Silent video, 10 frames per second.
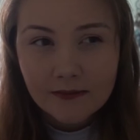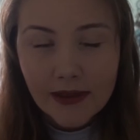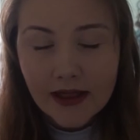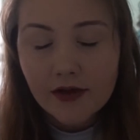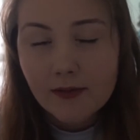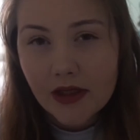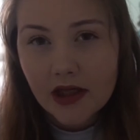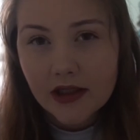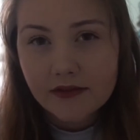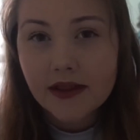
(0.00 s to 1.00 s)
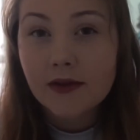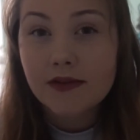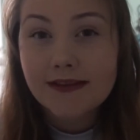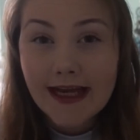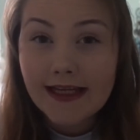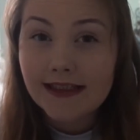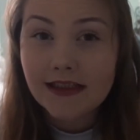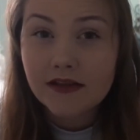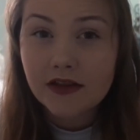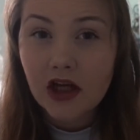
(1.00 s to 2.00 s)
bear in mind that it was 10
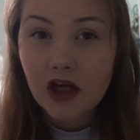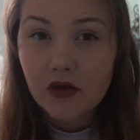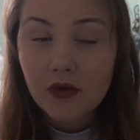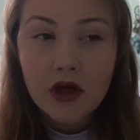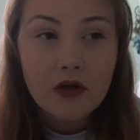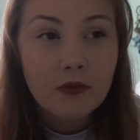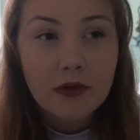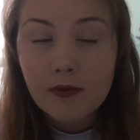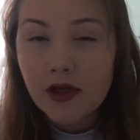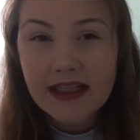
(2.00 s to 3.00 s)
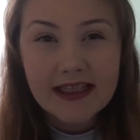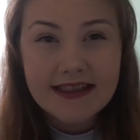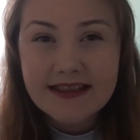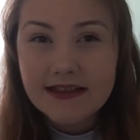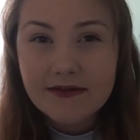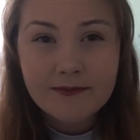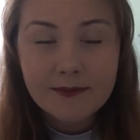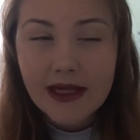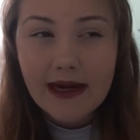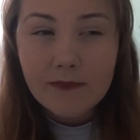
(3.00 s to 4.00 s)
years ago. We weren't into
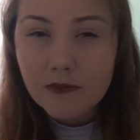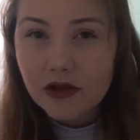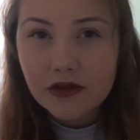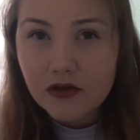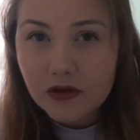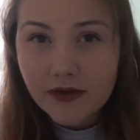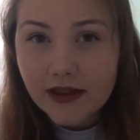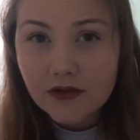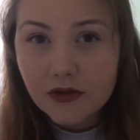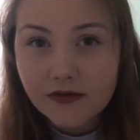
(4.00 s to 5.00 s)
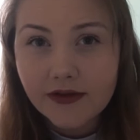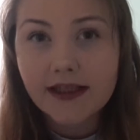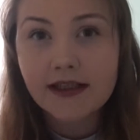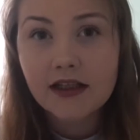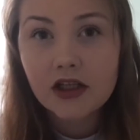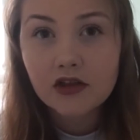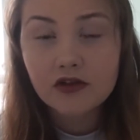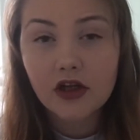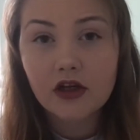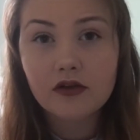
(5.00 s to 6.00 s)
cameras and all that sort of thing.
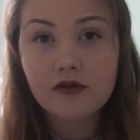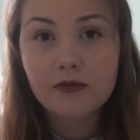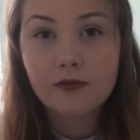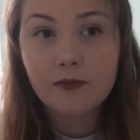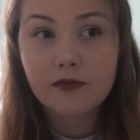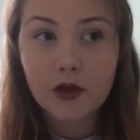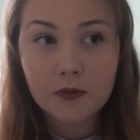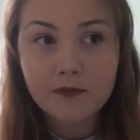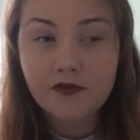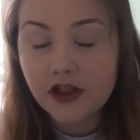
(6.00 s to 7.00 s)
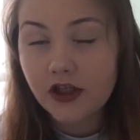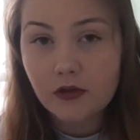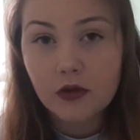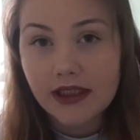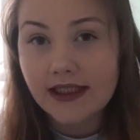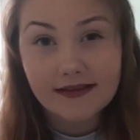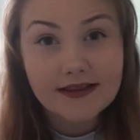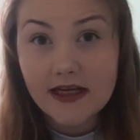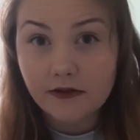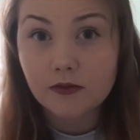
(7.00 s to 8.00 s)
So the video quality is
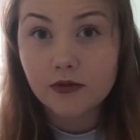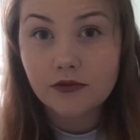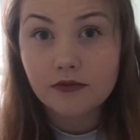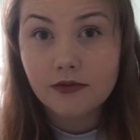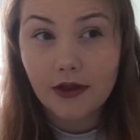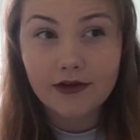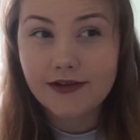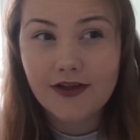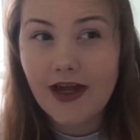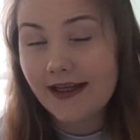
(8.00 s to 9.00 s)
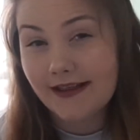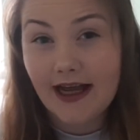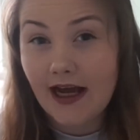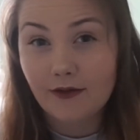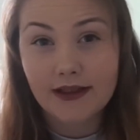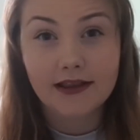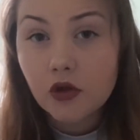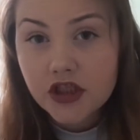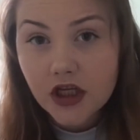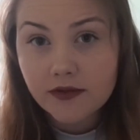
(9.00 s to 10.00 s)
terrible. I'll say it now, it is.
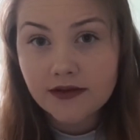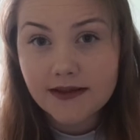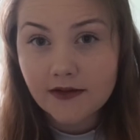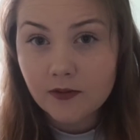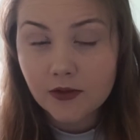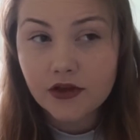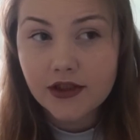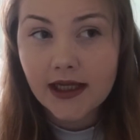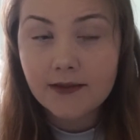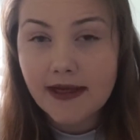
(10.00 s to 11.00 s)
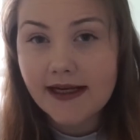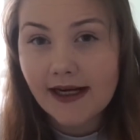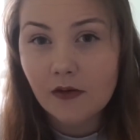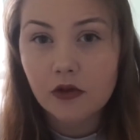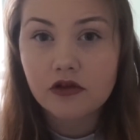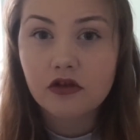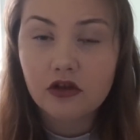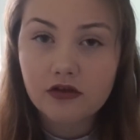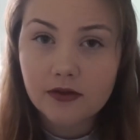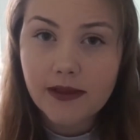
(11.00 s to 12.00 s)
Audio isn't terrible. You can make out what
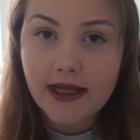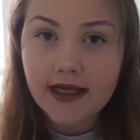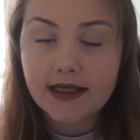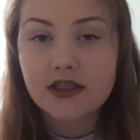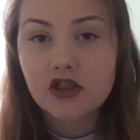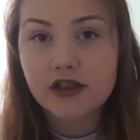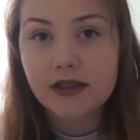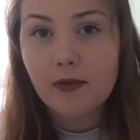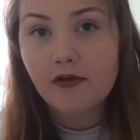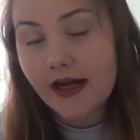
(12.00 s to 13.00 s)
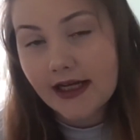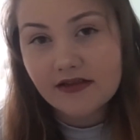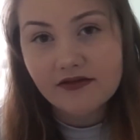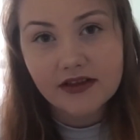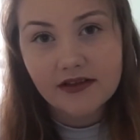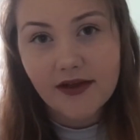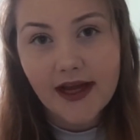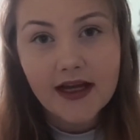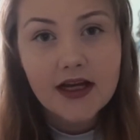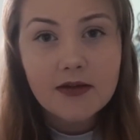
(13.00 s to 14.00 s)
songs are playing and during the parade and things like
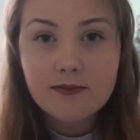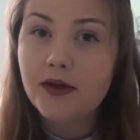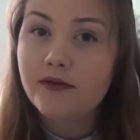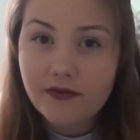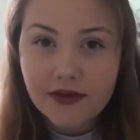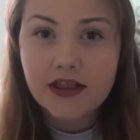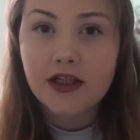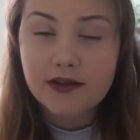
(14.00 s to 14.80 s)
that, but the video